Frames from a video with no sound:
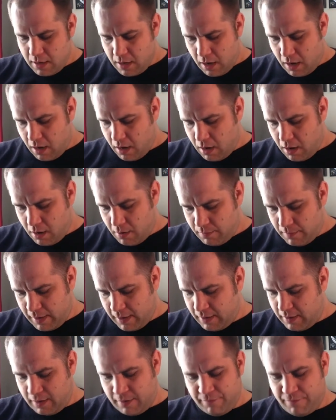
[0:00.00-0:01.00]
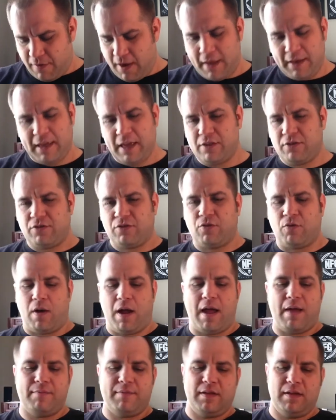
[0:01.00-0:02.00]
Um, and, and, finally, I just
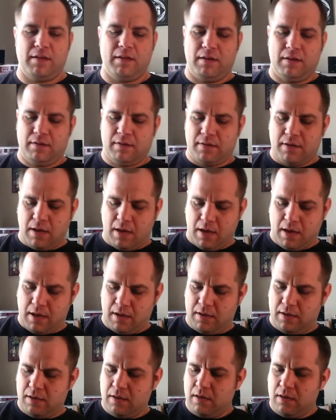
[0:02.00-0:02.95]
grabbed it. It's uh,